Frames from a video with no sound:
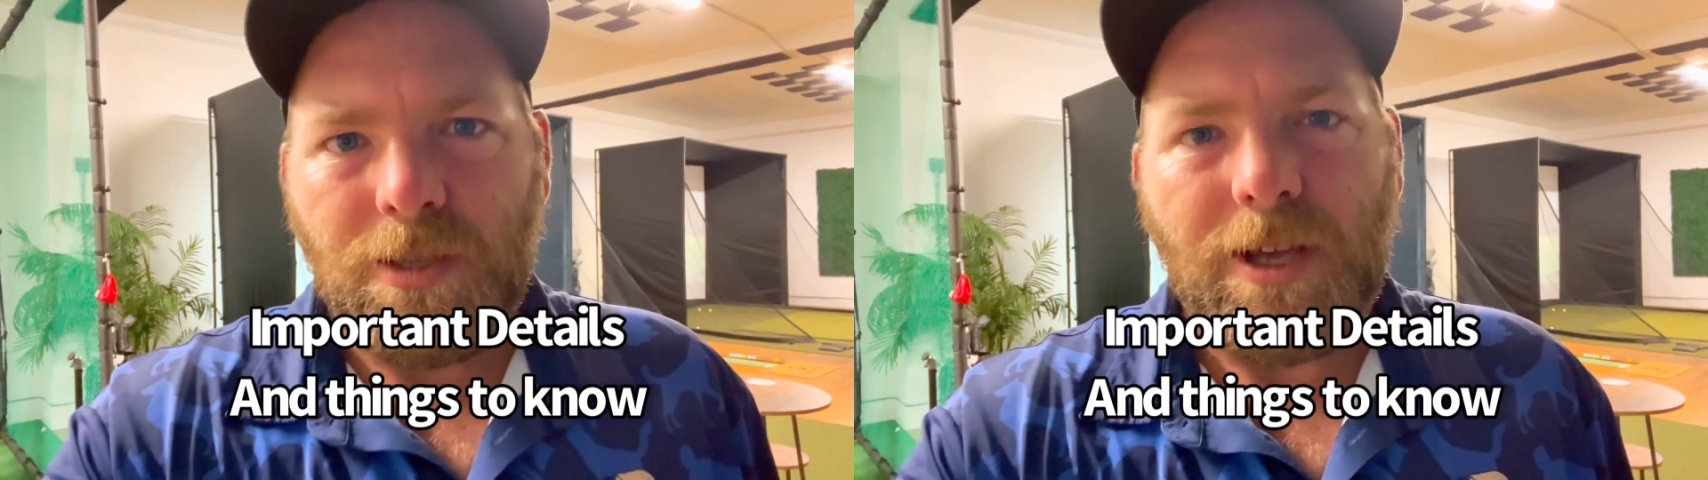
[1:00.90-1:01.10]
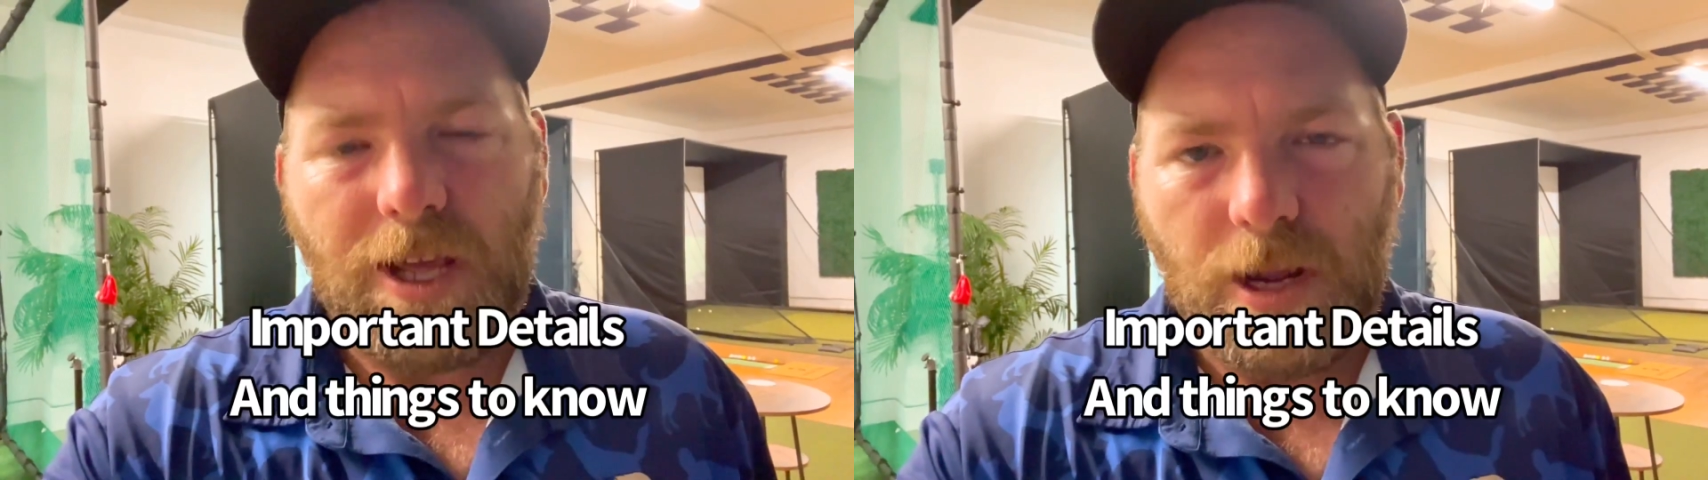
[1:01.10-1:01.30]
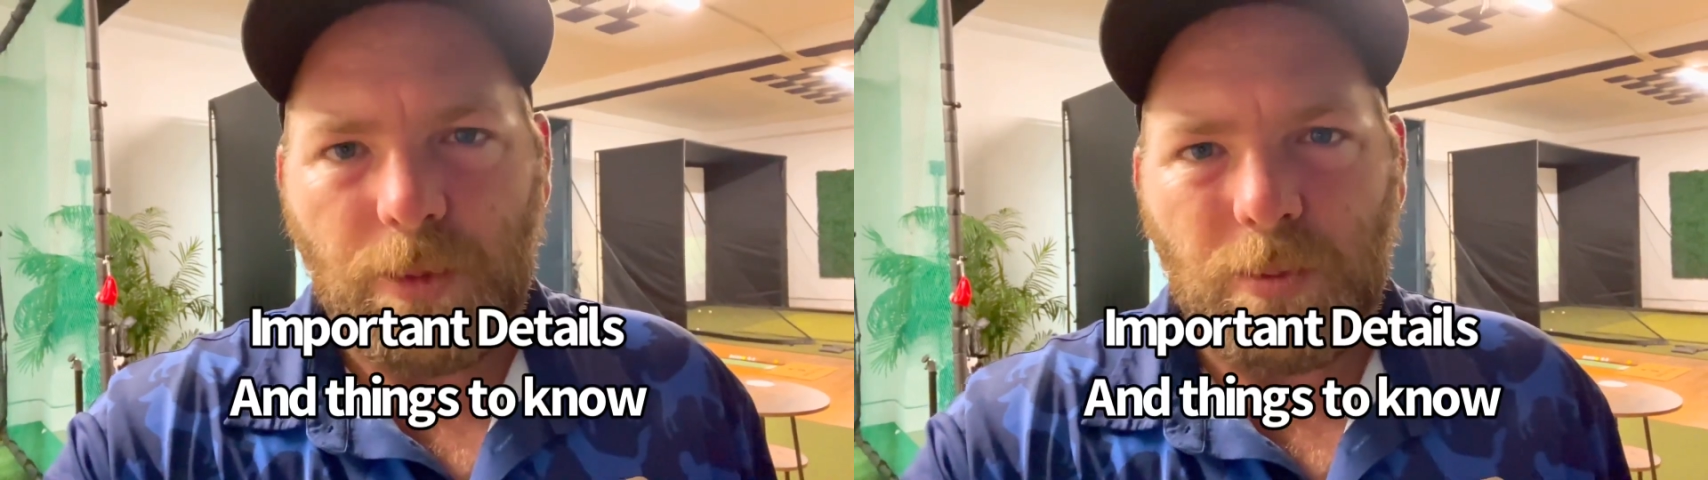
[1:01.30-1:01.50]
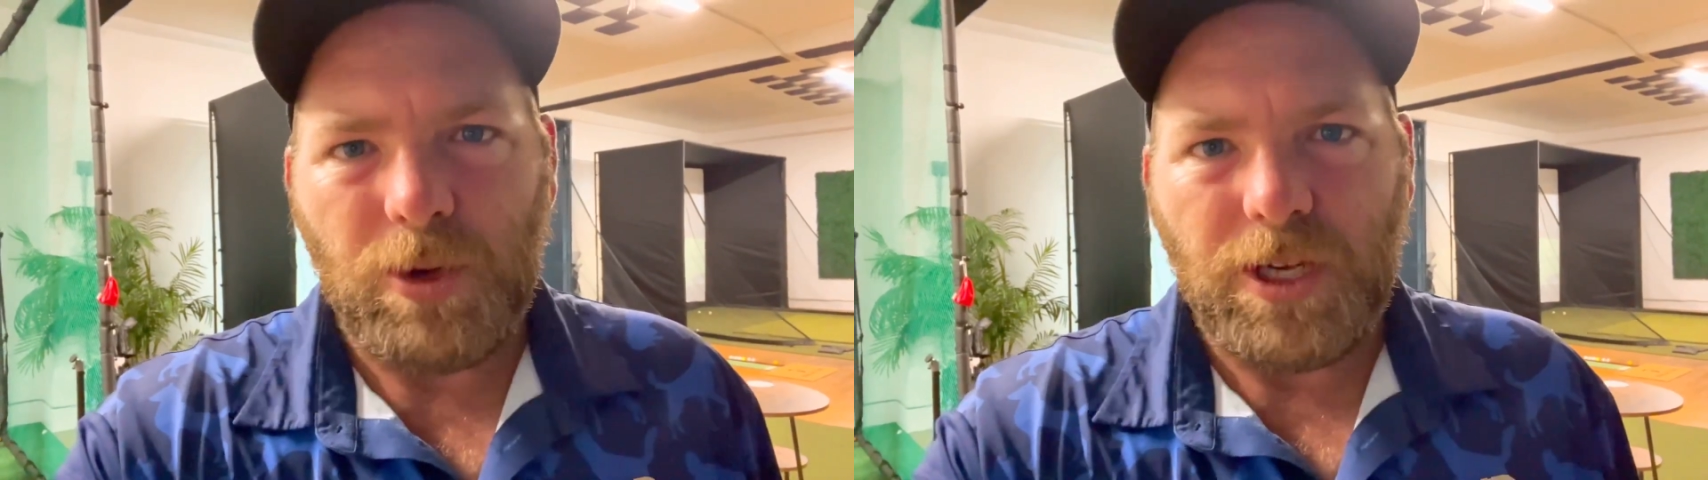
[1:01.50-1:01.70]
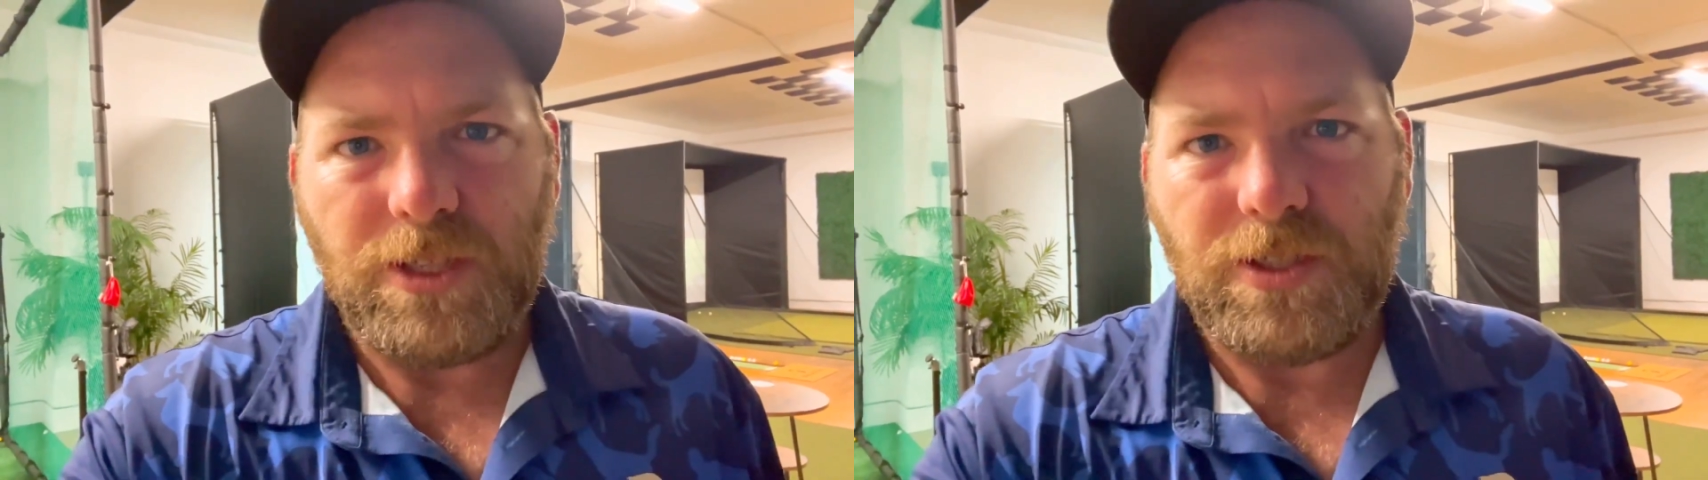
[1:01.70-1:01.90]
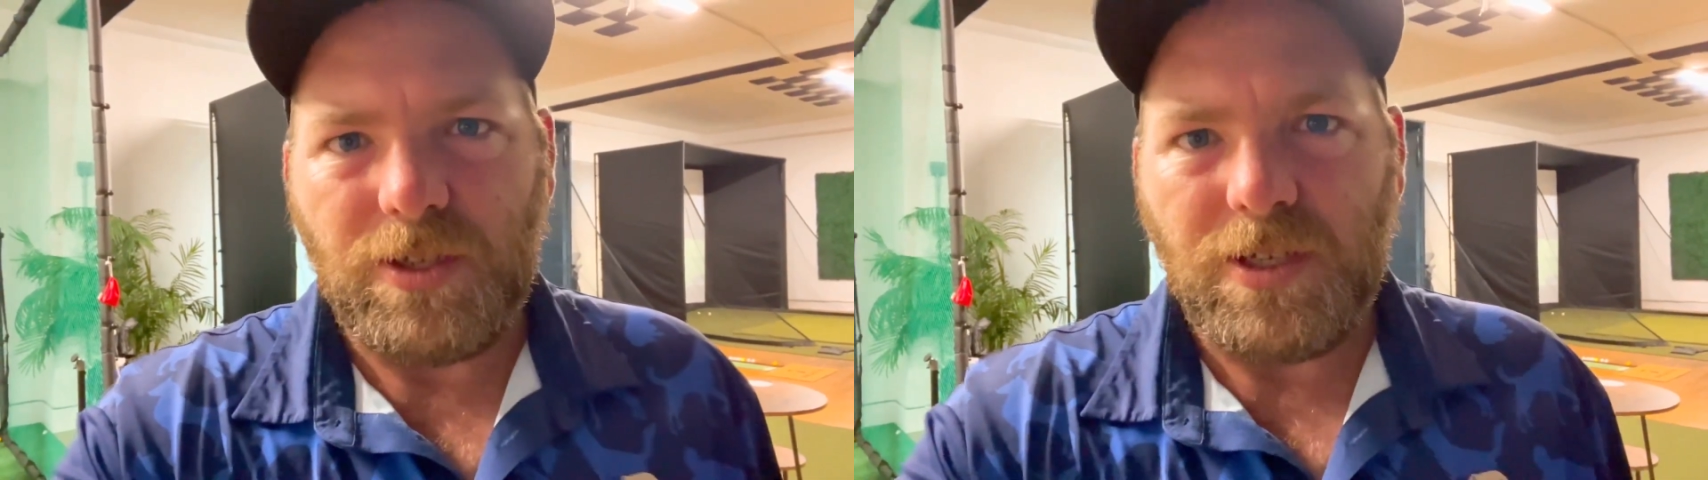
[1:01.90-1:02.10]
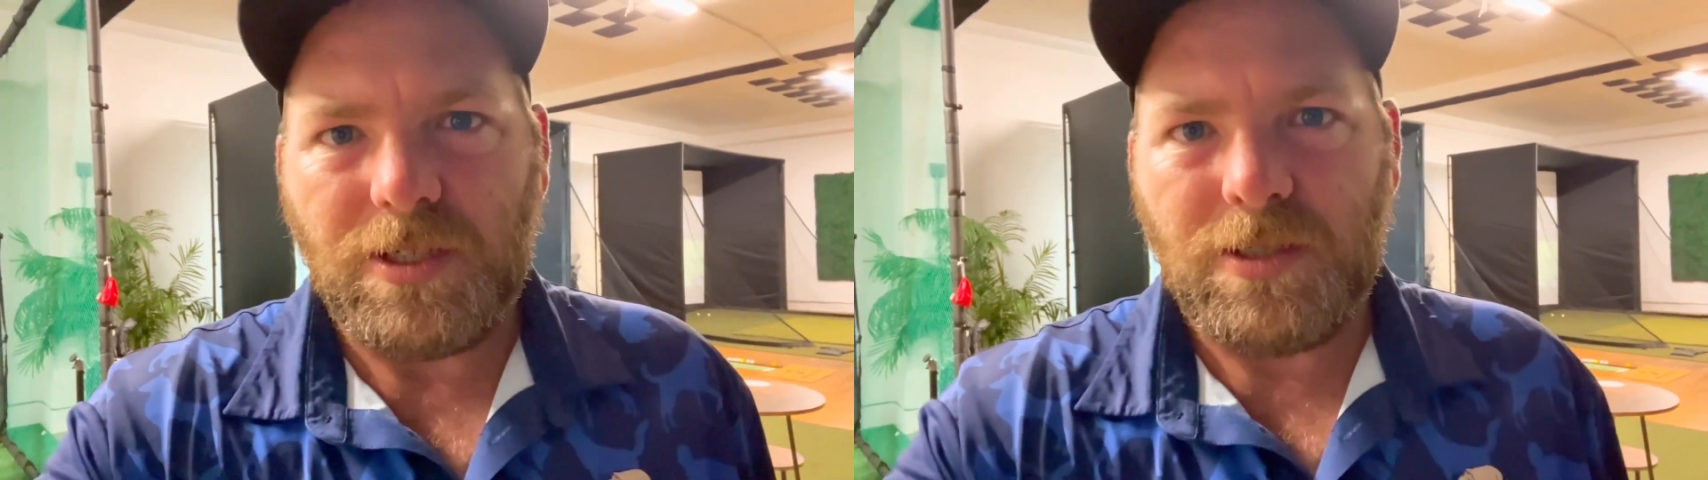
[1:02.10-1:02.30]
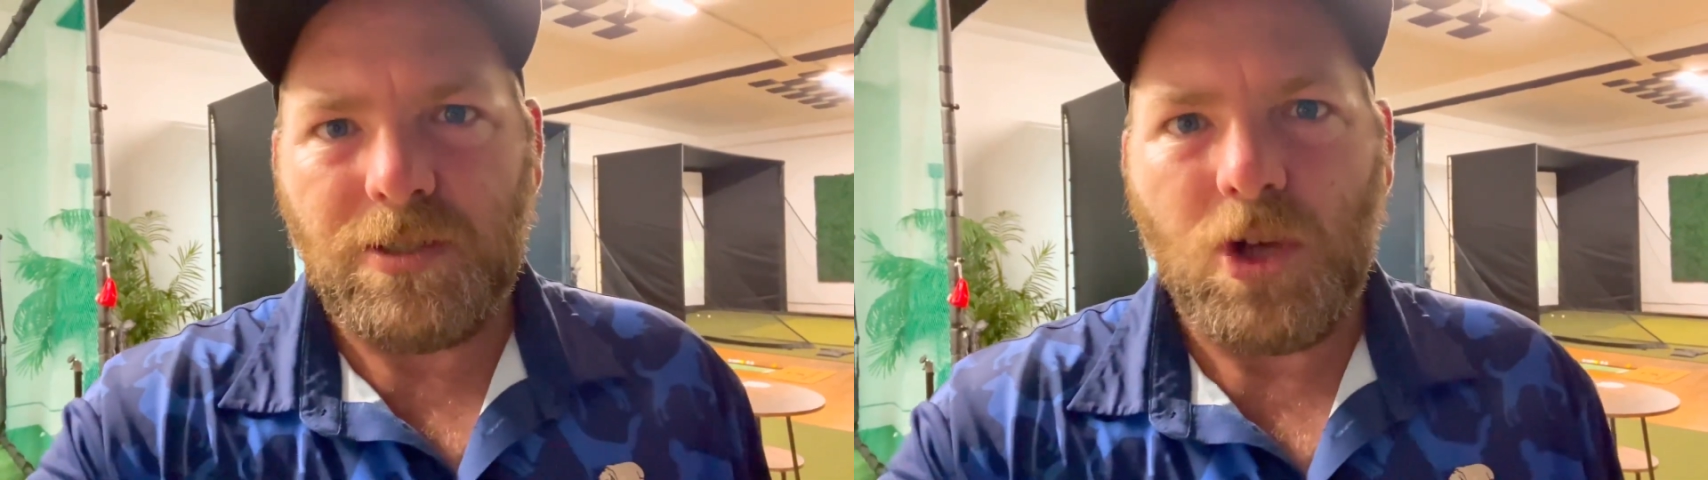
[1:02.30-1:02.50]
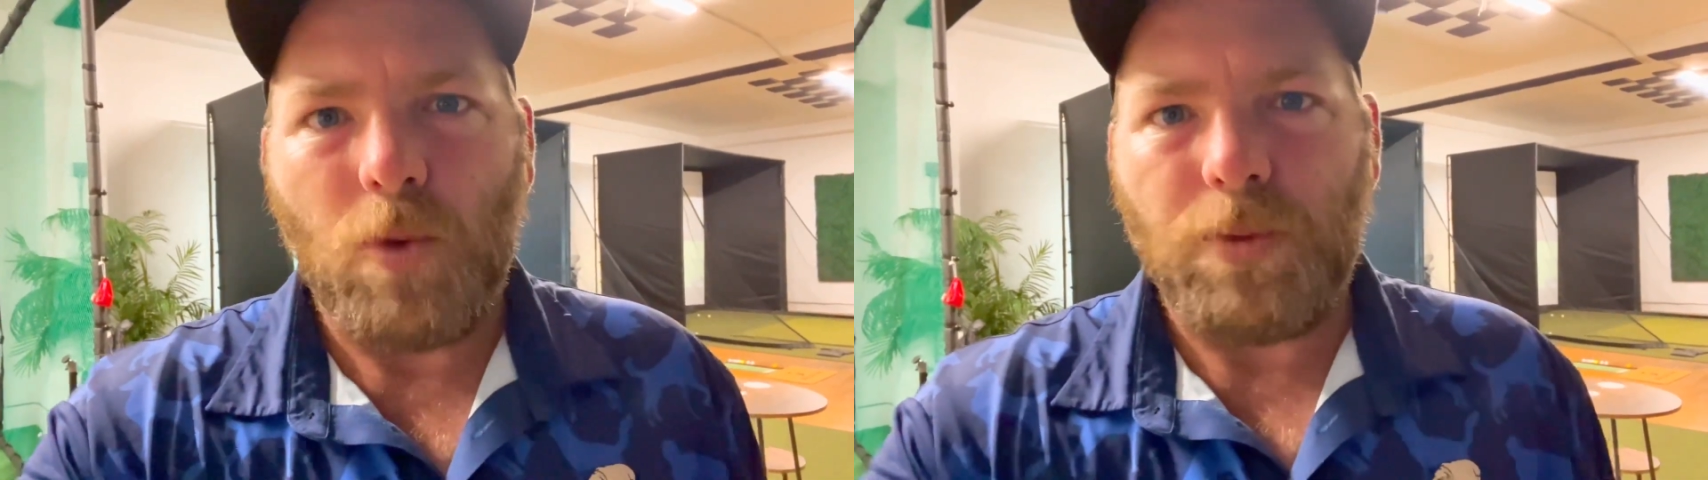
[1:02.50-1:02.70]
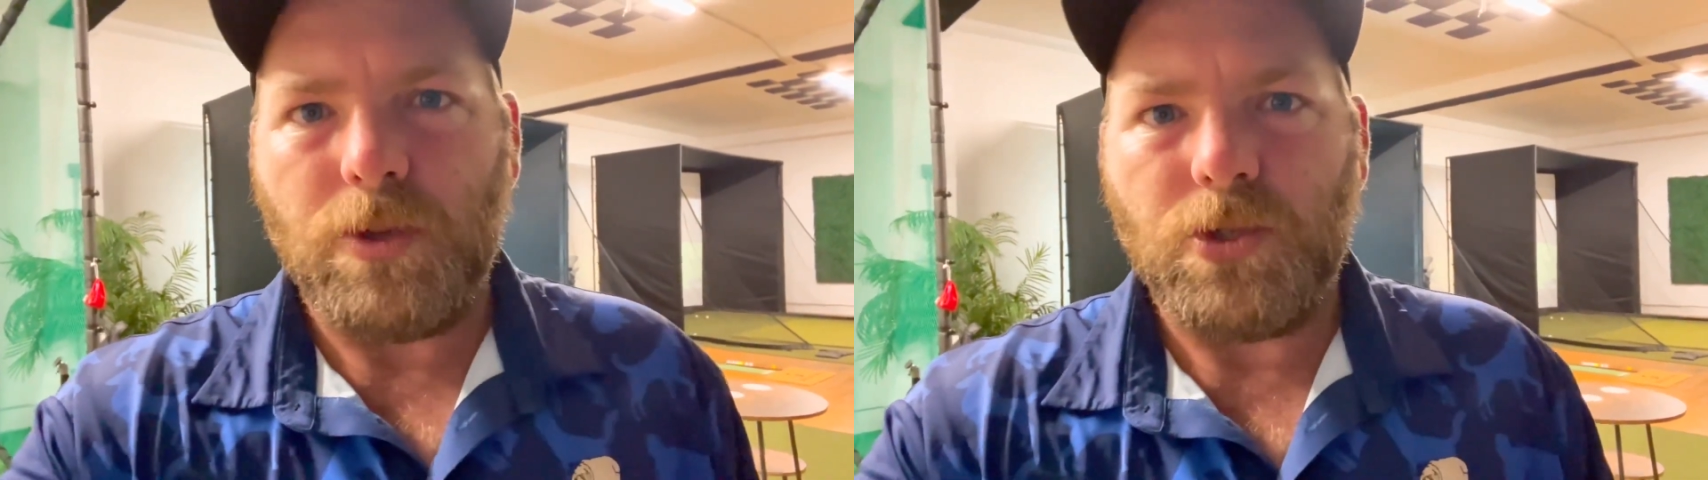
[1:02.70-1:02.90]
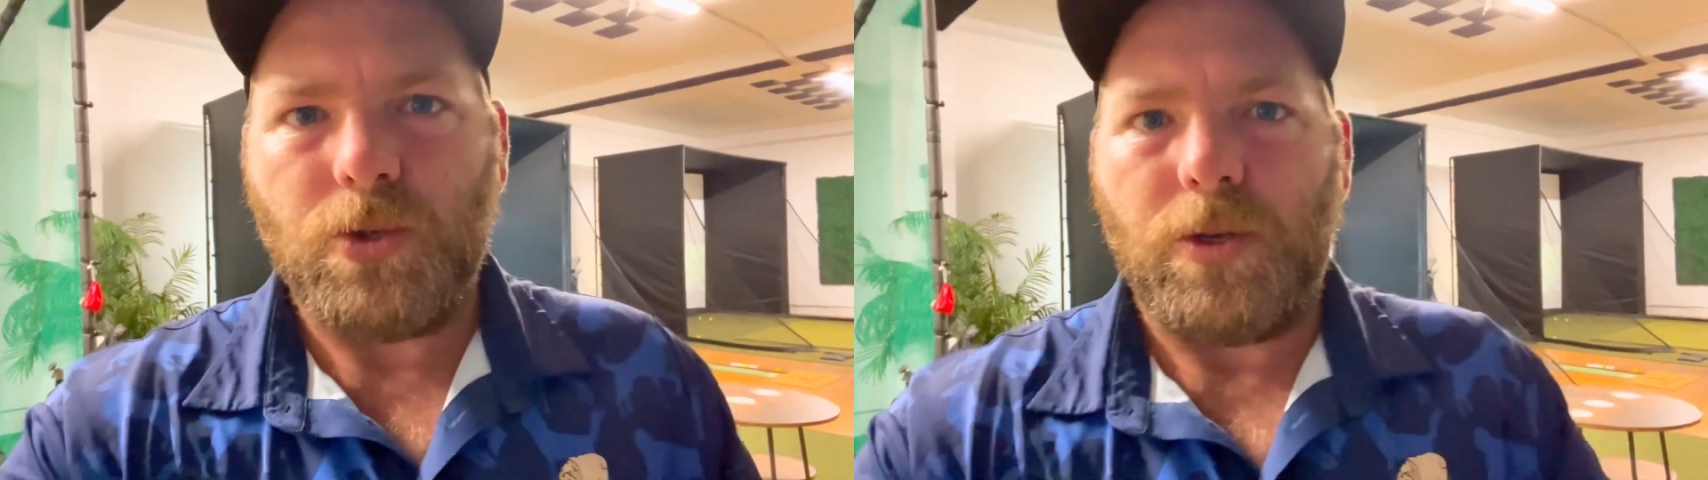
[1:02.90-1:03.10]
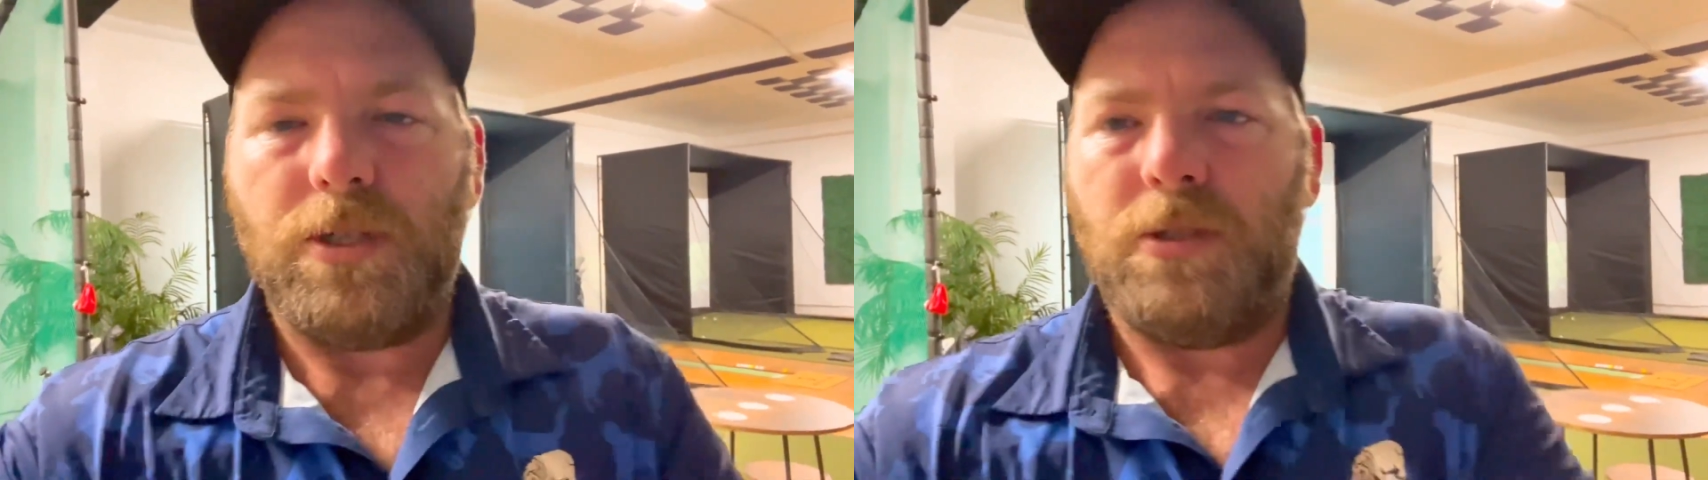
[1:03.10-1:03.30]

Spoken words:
and I'm going to bring it to you. Hope you enjoy.